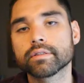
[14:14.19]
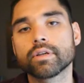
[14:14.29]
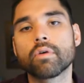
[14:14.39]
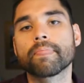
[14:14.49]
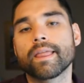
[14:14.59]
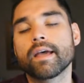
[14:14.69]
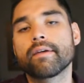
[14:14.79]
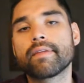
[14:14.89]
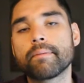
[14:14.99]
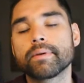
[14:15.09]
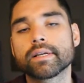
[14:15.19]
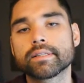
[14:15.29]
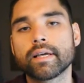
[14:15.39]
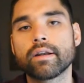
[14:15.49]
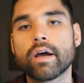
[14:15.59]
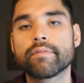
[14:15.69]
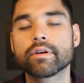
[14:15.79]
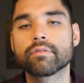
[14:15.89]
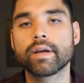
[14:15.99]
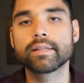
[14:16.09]
So that being said, have a
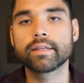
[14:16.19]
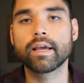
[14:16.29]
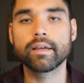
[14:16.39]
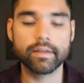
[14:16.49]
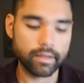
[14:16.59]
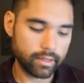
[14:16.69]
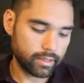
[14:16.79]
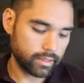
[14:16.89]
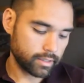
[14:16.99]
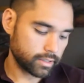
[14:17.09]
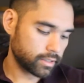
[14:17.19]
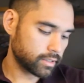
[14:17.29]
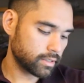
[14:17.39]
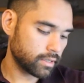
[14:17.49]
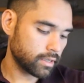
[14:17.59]
great day. It is